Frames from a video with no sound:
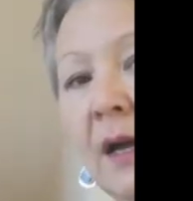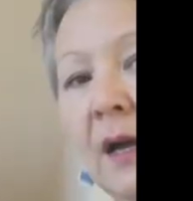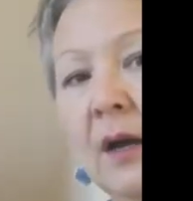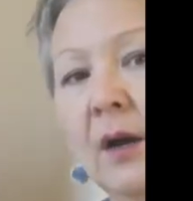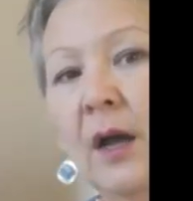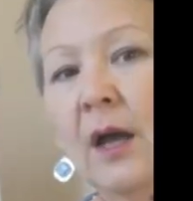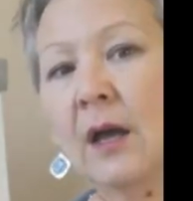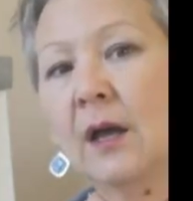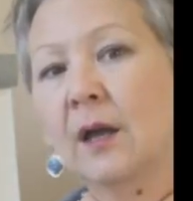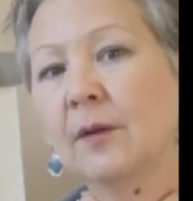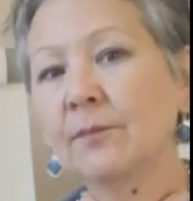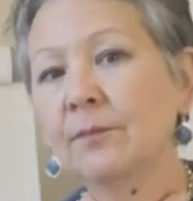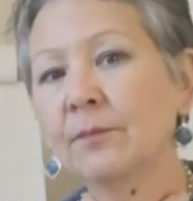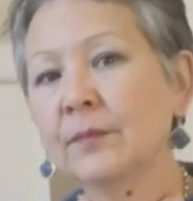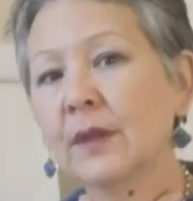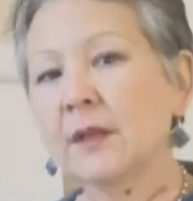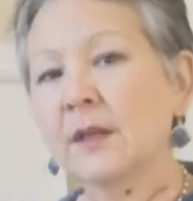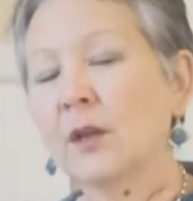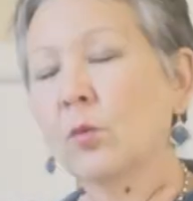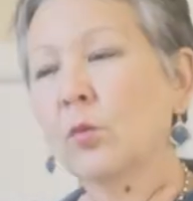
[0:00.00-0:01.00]

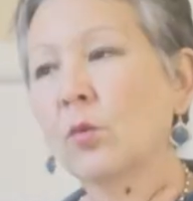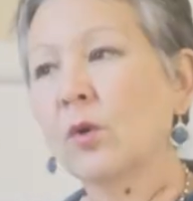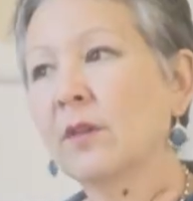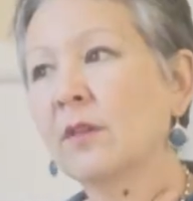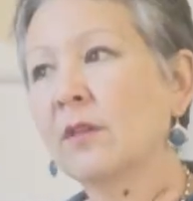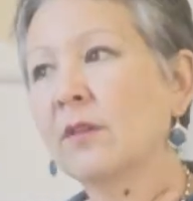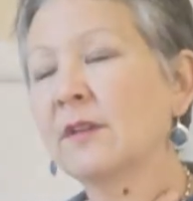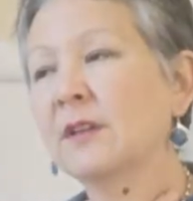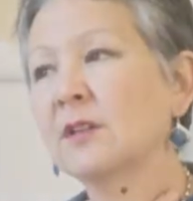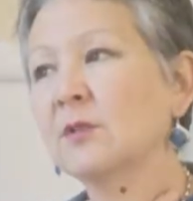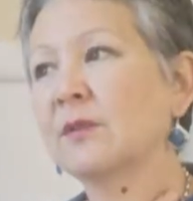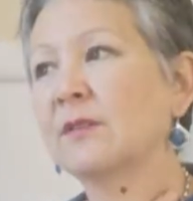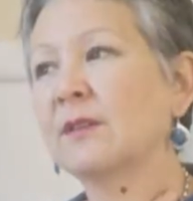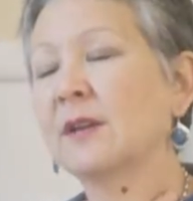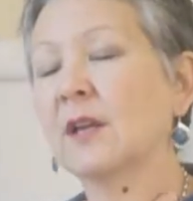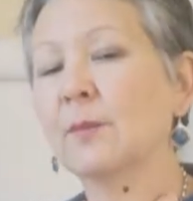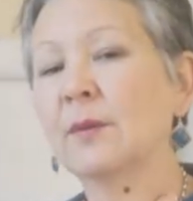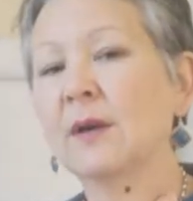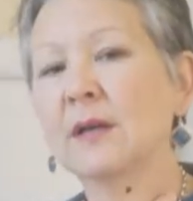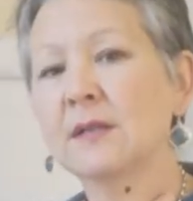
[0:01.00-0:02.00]
One of the things we
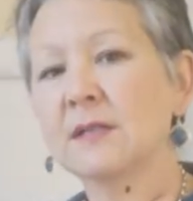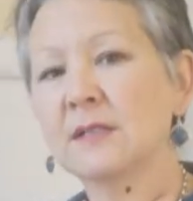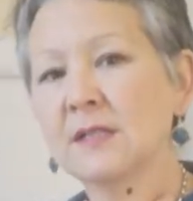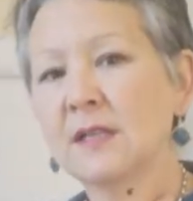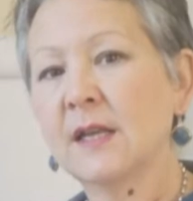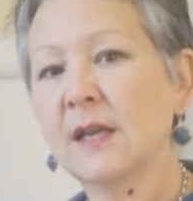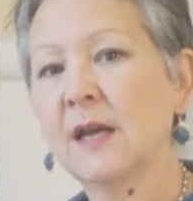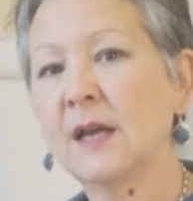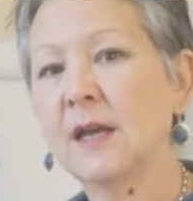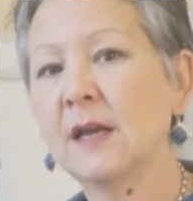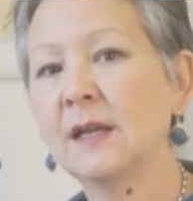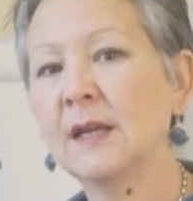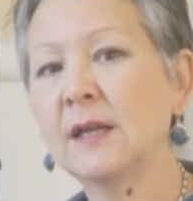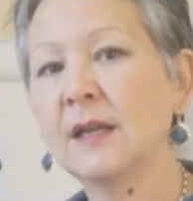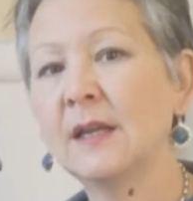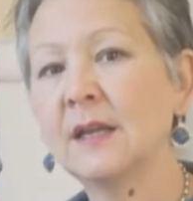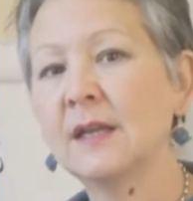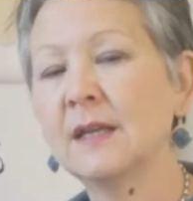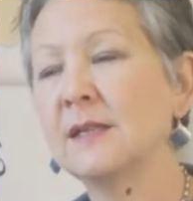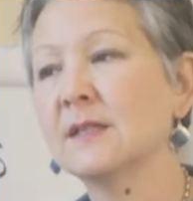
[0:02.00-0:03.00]
think about in TA
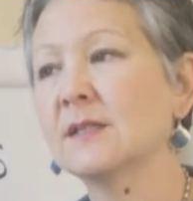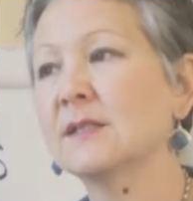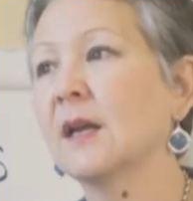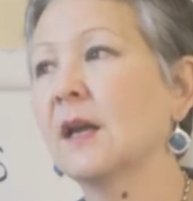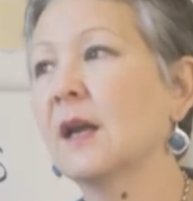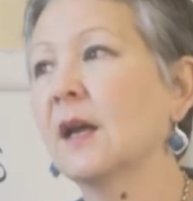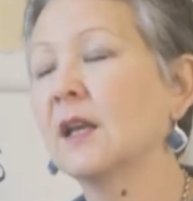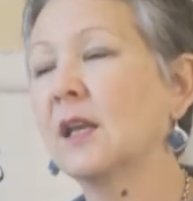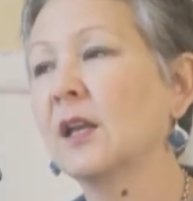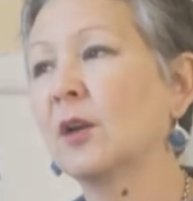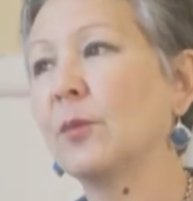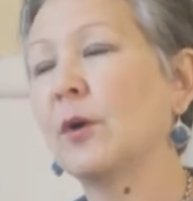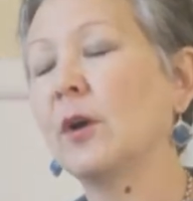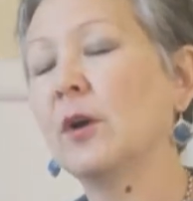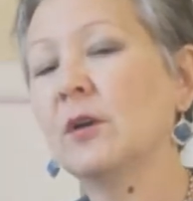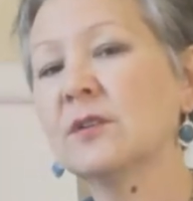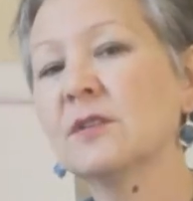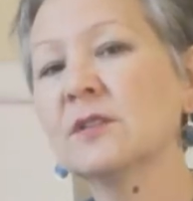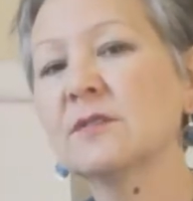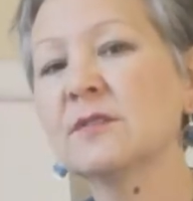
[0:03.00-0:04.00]
is,
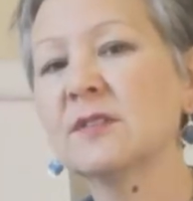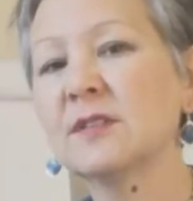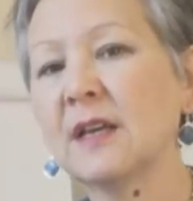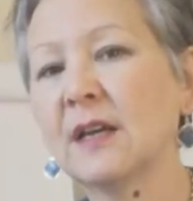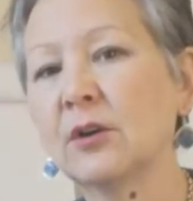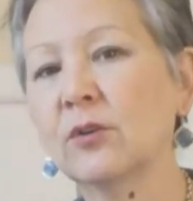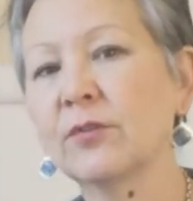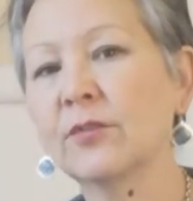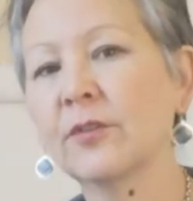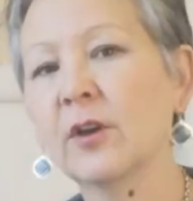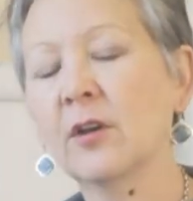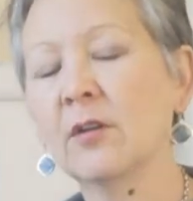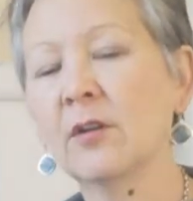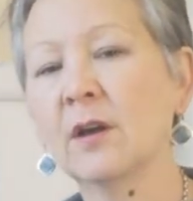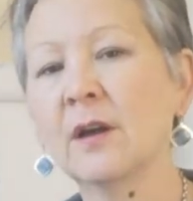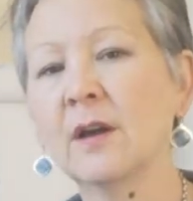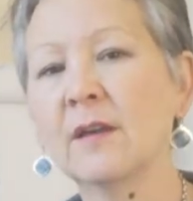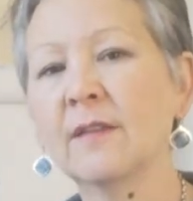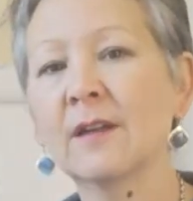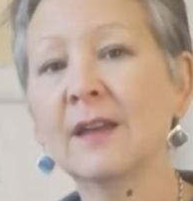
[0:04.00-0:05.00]
parts of self that are
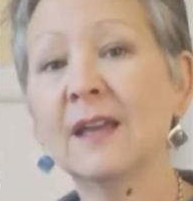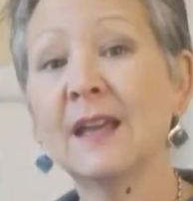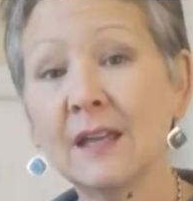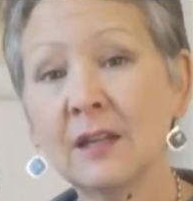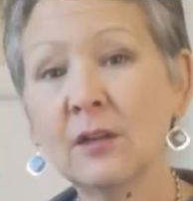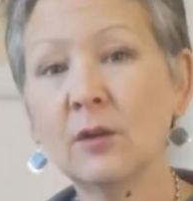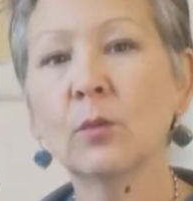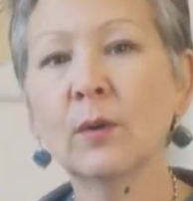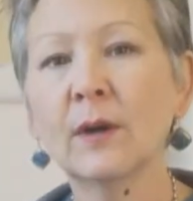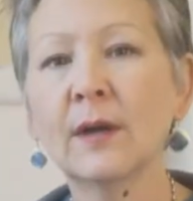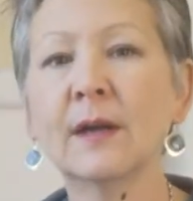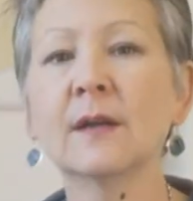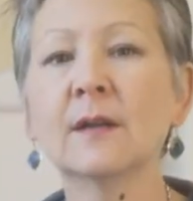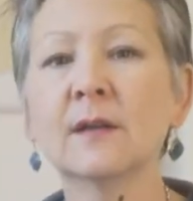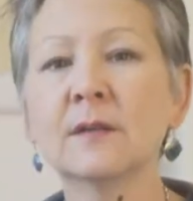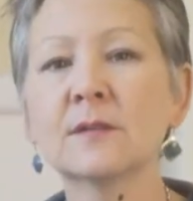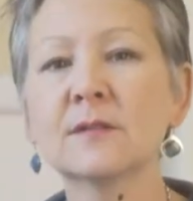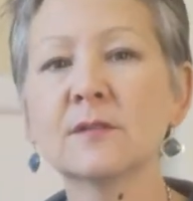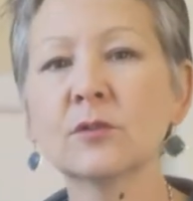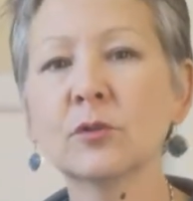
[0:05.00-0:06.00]
either in
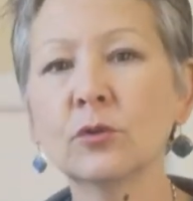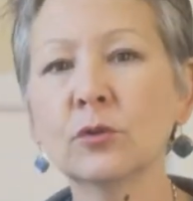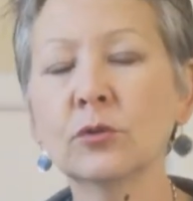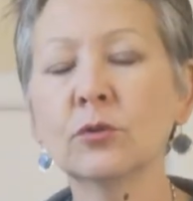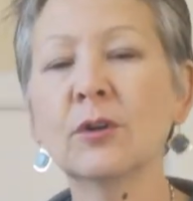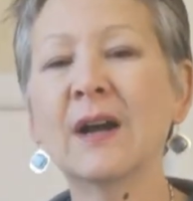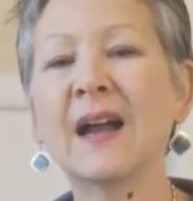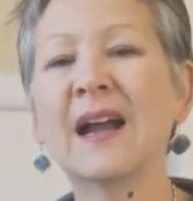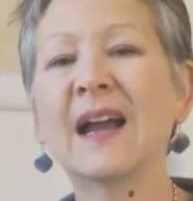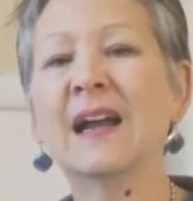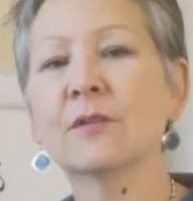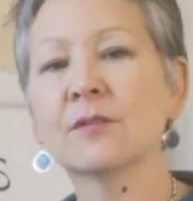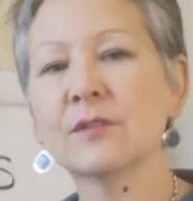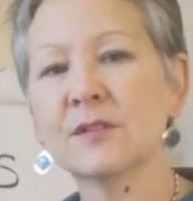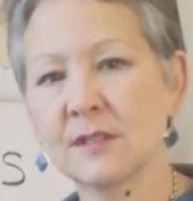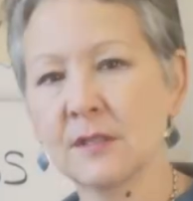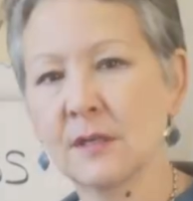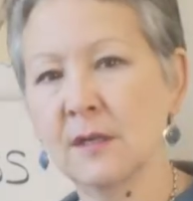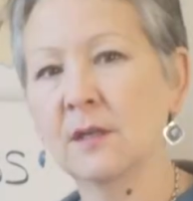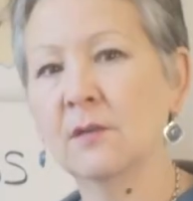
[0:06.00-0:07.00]
awareness or
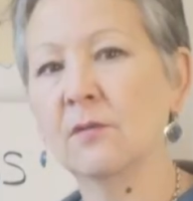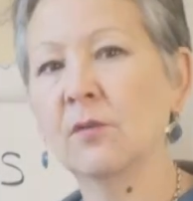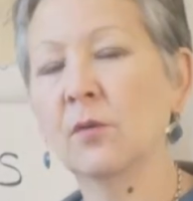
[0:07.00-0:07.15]
outside of